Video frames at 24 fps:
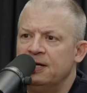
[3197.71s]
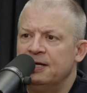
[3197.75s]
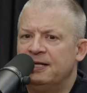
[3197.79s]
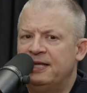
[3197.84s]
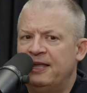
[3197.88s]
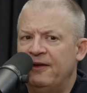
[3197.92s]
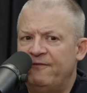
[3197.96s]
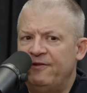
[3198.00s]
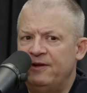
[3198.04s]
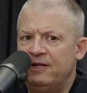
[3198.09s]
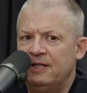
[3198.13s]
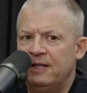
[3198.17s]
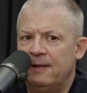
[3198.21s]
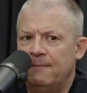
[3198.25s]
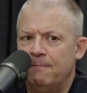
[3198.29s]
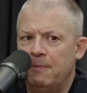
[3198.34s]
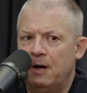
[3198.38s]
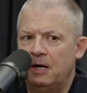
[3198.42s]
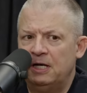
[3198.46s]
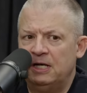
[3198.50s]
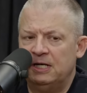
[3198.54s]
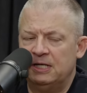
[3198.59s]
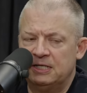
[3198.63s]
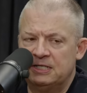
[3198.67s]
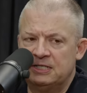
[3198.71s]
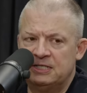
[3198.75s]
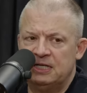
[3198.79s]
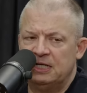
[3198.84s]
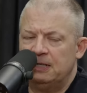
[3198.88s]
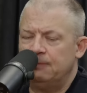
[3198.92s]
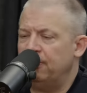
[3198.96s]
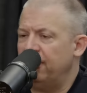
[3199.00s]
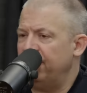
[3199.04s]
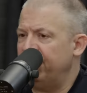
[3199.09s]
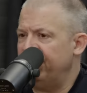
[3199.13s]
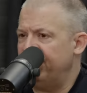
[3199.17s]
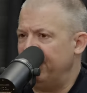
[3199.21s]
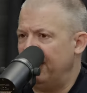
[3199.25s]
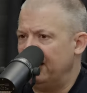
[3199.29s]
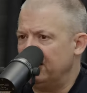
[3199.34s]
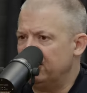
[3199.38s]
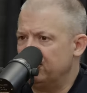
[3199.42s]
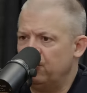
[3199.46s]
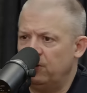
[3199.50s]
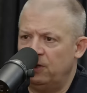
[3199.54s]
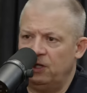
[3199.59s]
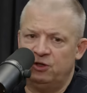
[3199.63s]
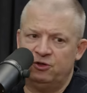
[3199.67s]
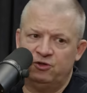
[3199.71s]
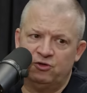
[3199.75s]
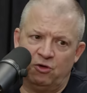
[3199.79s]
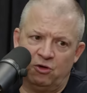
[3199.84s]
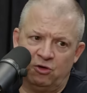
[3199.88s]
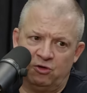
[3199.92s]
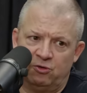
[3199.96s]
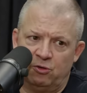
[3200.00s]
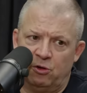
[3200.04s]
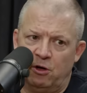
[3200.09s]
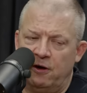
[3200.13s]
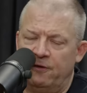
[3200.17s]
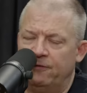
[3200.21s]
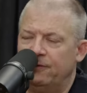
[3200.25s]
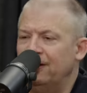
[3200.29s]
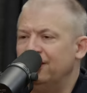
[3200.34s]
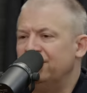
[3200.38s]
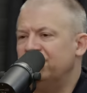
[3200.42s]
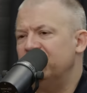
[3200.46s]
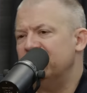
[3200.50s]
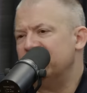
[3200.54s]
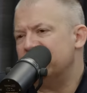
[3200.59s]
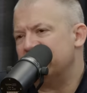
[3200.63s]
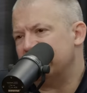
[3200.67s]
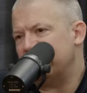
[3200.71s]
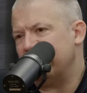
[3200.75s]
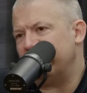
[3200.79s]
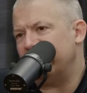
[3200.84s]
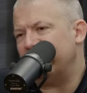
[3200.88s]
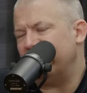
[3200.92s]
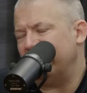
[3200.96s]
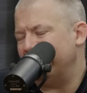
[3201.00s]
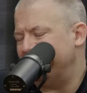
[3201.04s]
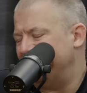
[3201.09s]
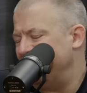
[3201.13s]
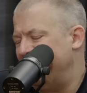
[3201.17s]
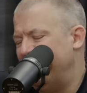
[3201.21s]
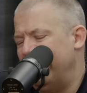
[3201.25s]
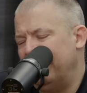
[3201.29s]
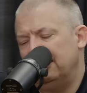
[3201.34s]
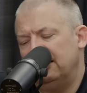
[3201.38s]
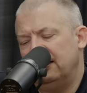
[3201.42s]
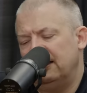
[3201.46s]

giving them money to sit on my face while I jerked off, like just stuff like that.